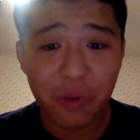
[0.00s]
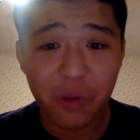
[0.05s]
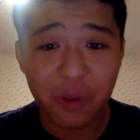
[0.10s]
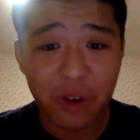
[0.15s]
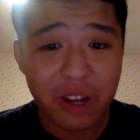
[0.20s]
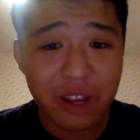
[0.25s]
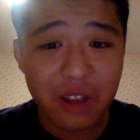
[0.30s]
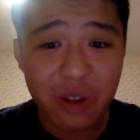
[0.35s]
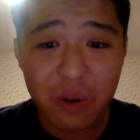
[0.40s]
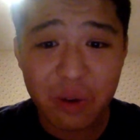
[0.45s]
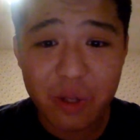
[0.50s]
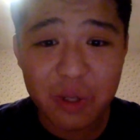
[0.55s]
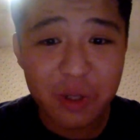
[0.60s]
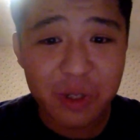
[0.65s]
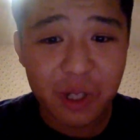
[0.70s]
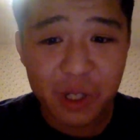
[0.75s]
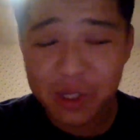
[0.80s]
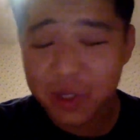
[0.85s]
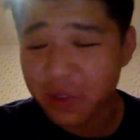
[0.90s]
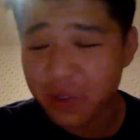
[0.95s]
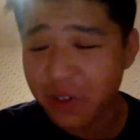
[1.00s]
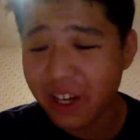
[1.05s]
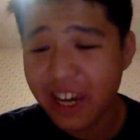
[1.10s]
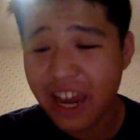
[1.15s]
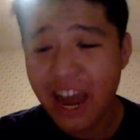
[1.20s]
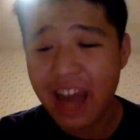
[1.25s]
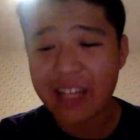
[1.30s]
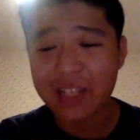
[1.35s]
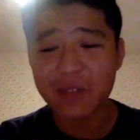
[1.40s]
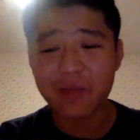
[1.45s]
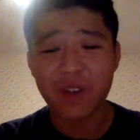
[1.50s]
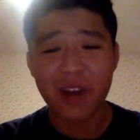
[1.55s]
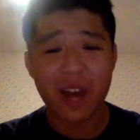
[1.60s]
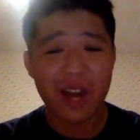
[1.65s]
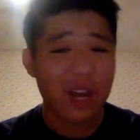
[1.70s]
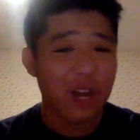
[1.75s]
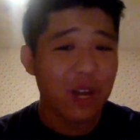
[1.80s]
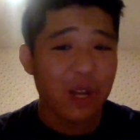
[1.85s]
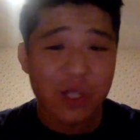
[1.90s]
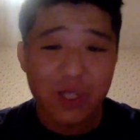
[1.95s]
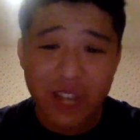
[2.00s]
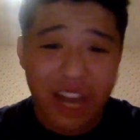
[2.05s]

free users on Screencastify. So